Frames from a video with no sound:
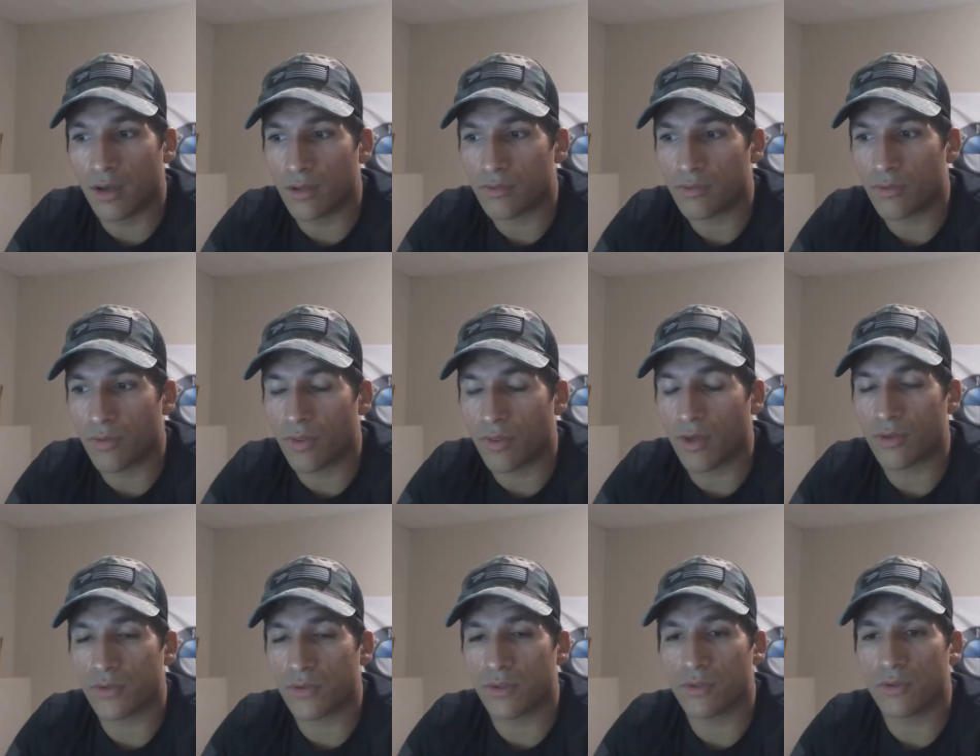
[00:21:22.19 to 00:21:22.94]

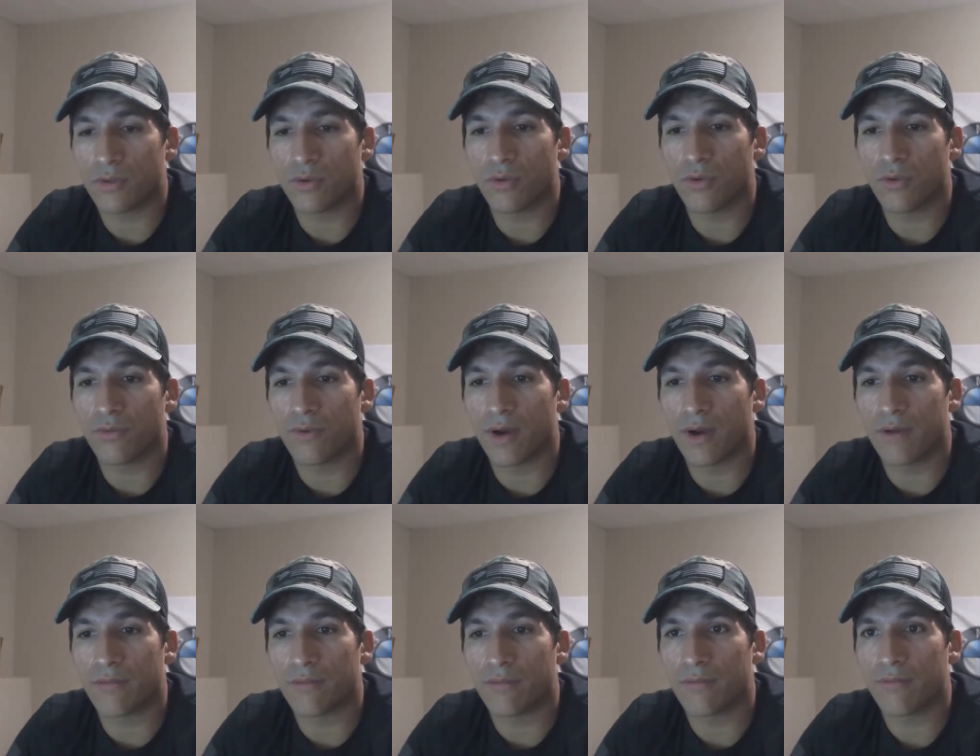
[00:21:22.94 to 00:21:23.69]
2002
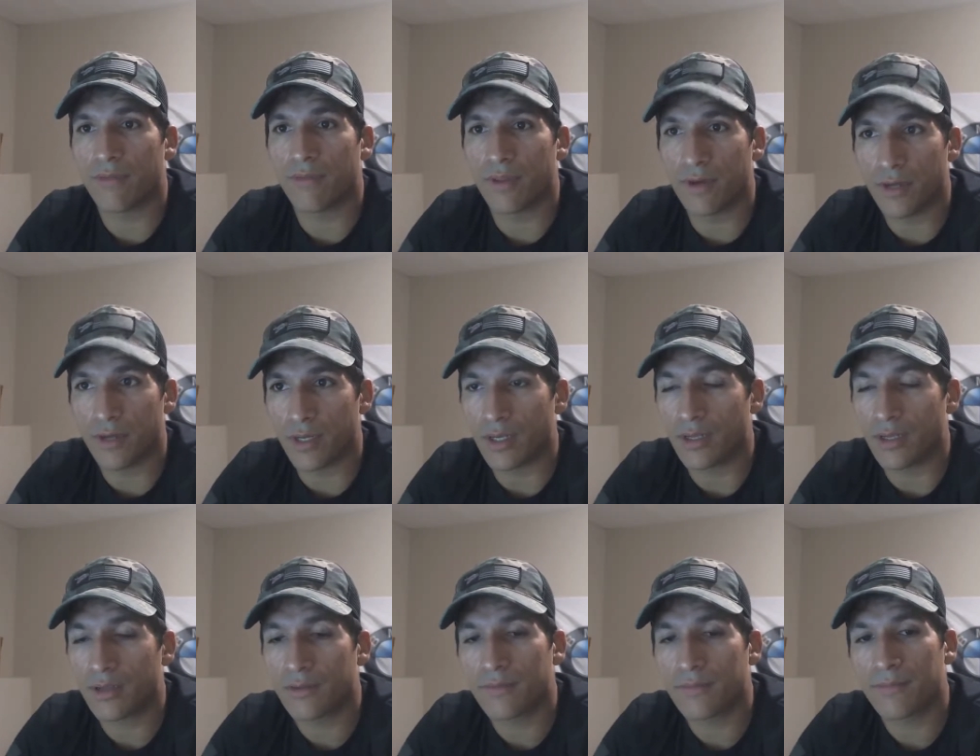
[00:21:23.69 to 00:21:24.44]

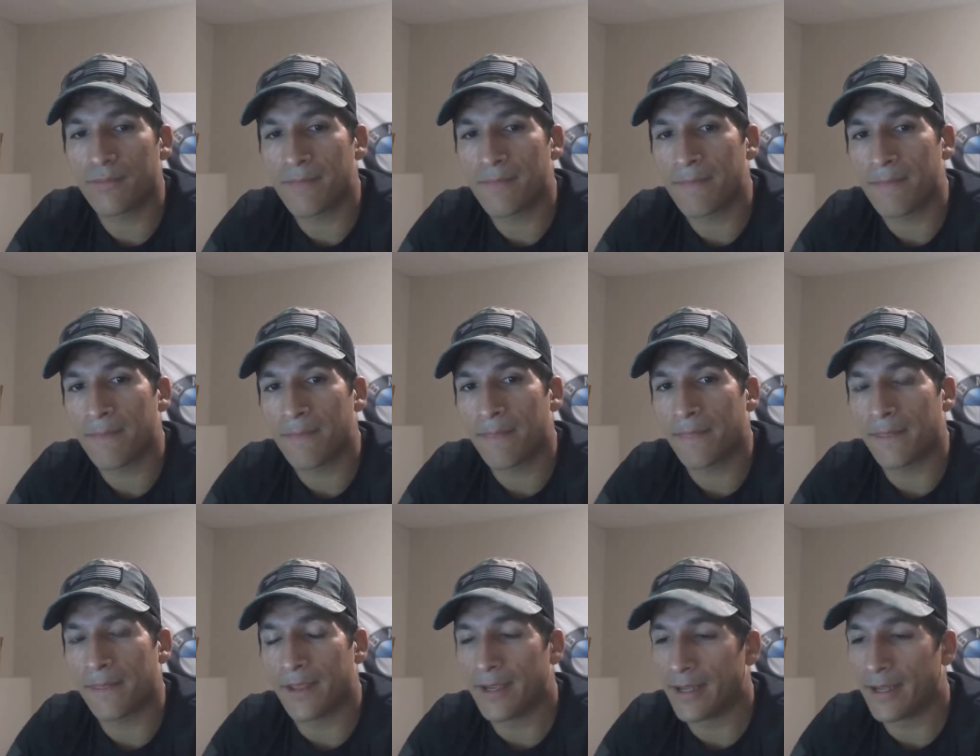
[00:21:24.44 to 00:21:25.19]
530.
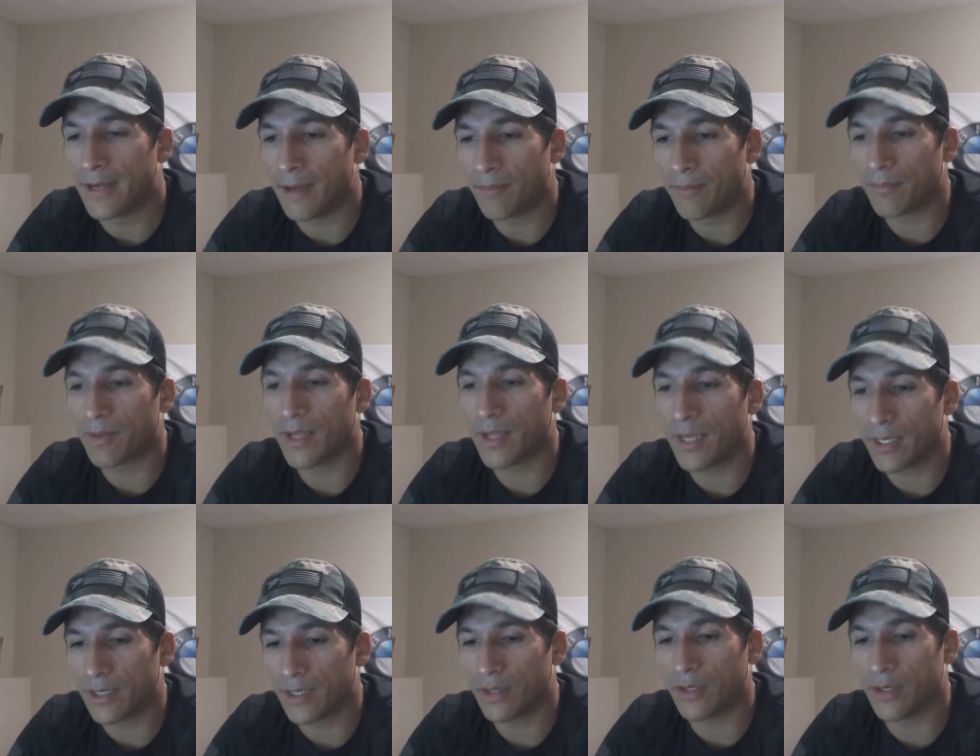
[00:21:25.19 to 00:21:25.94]
And I'm
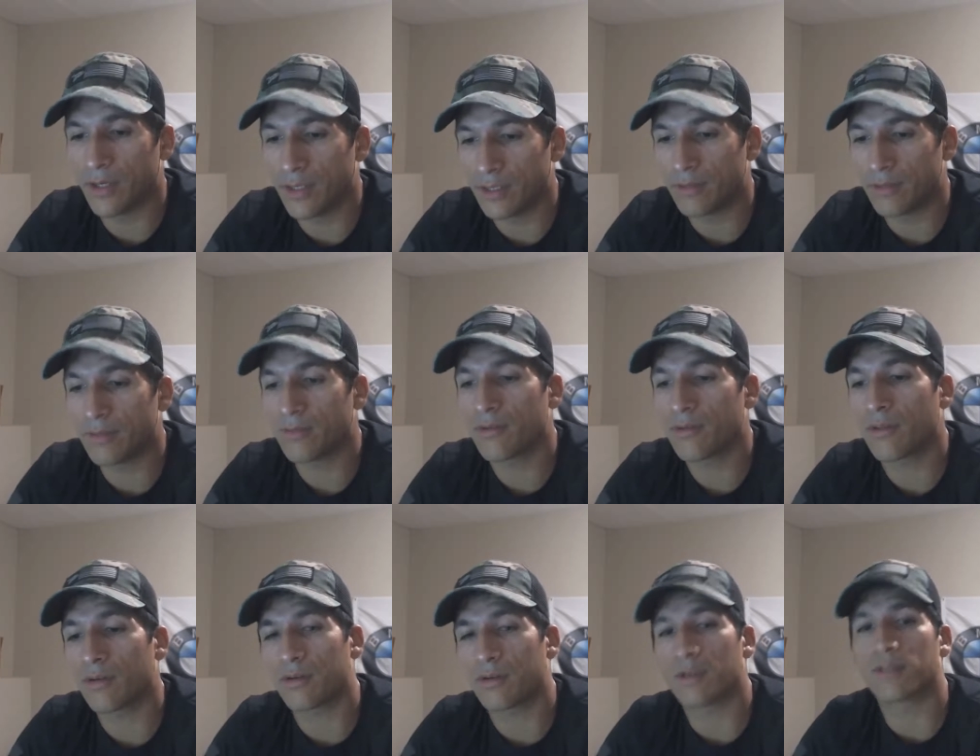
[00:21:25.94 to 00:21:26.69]
planning on
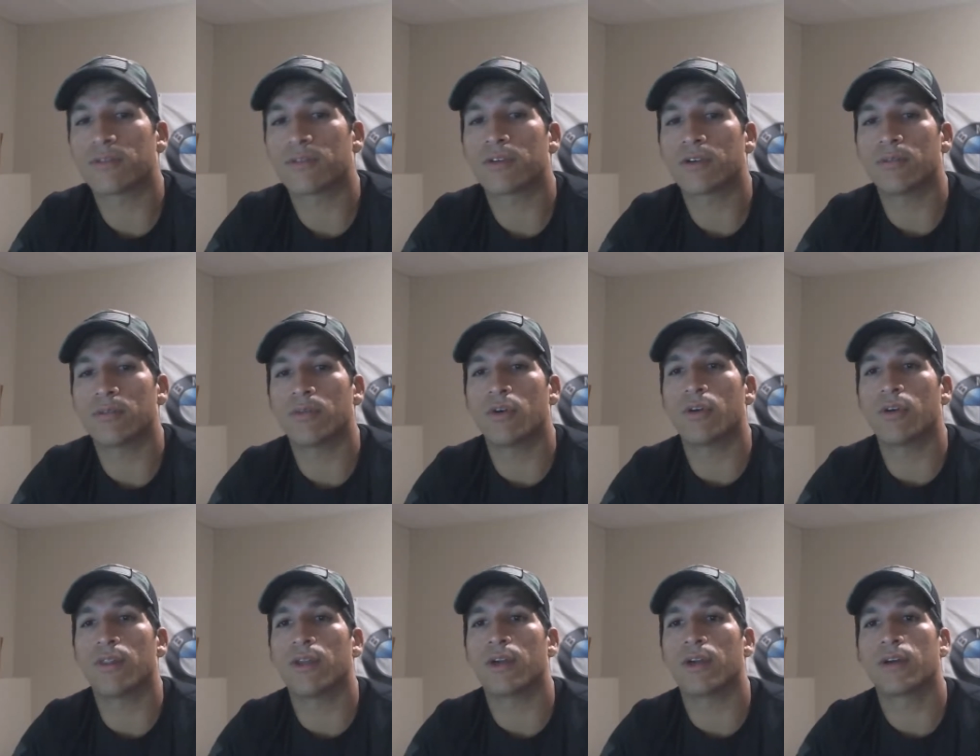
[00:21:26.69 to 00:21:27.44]
throwing a turbo
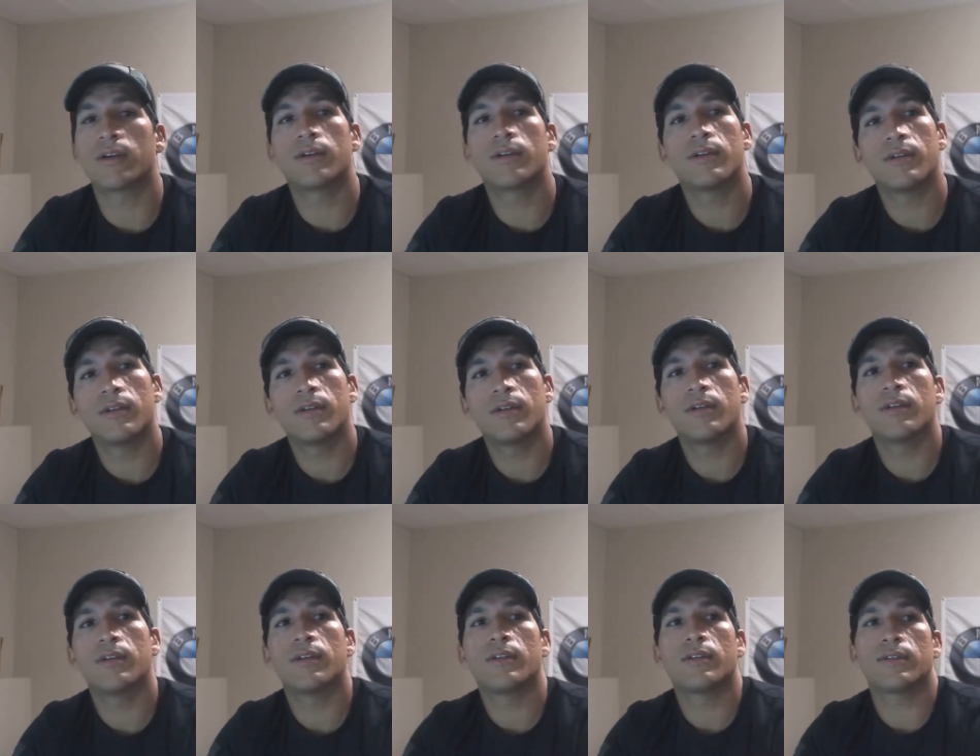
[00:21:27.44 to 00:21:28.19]
in there
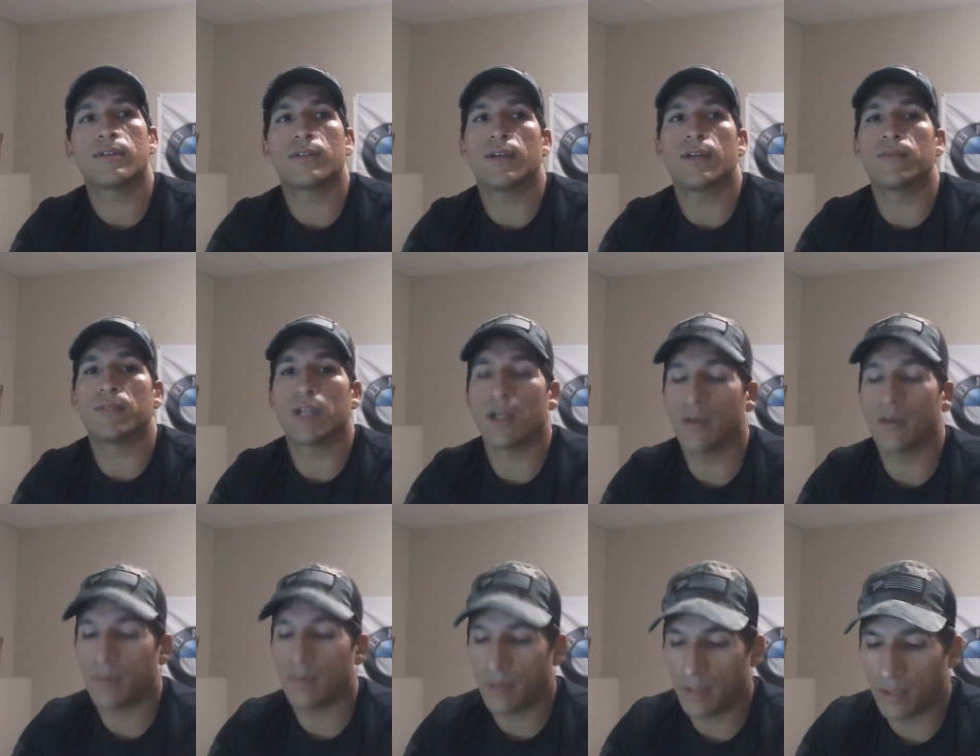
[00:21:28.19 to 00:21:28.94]

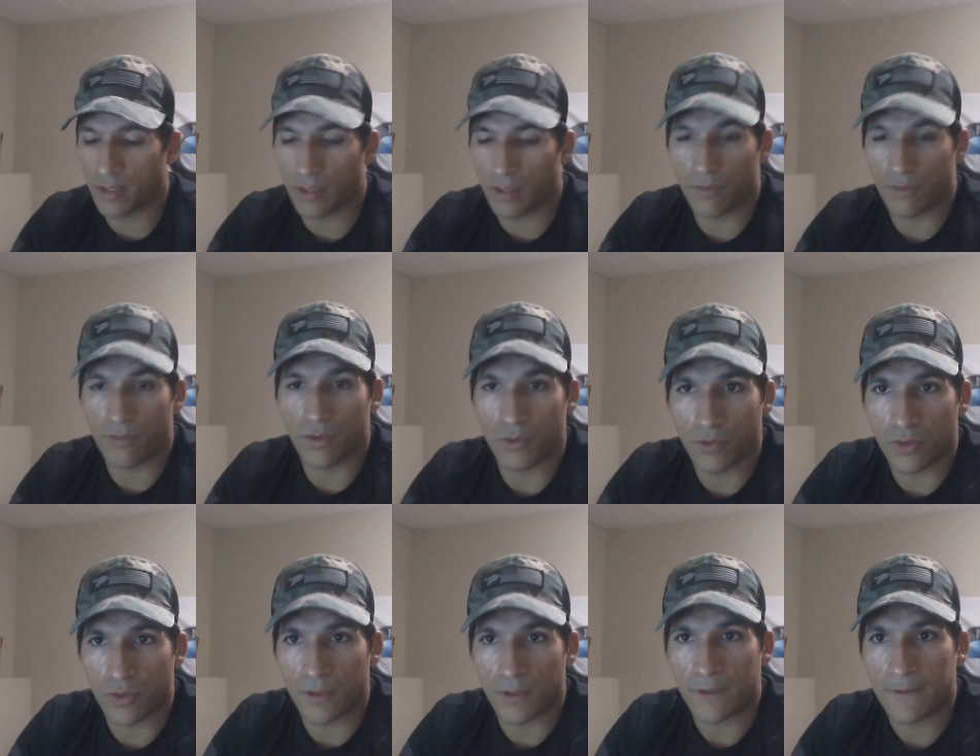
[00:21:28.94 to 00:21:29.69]
sometime in the near
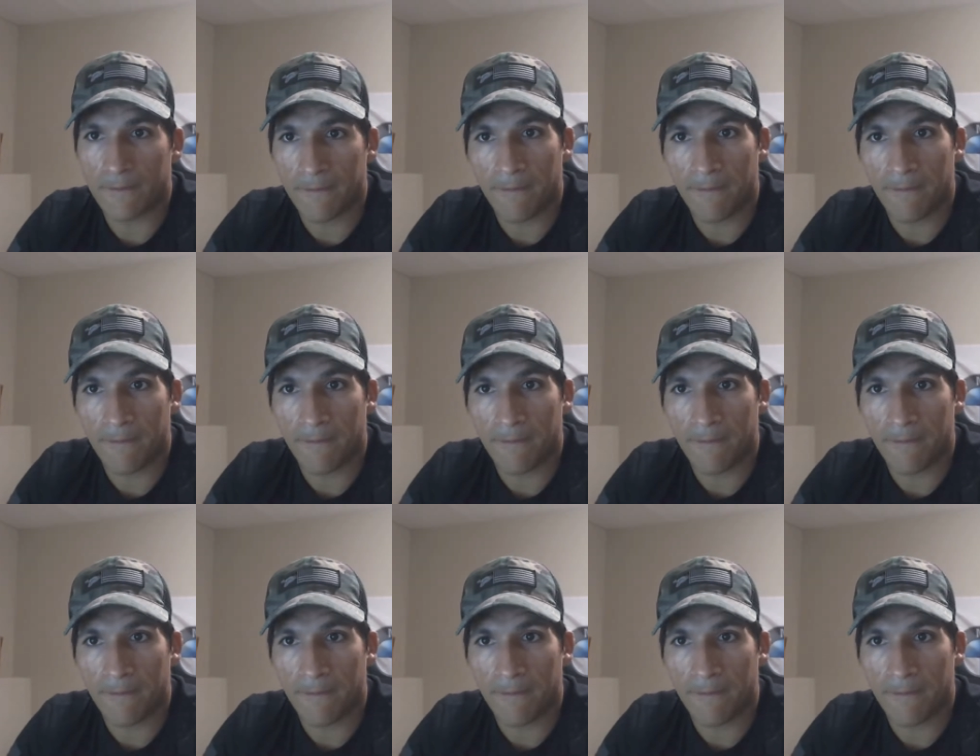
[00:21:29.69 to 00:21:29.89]
future.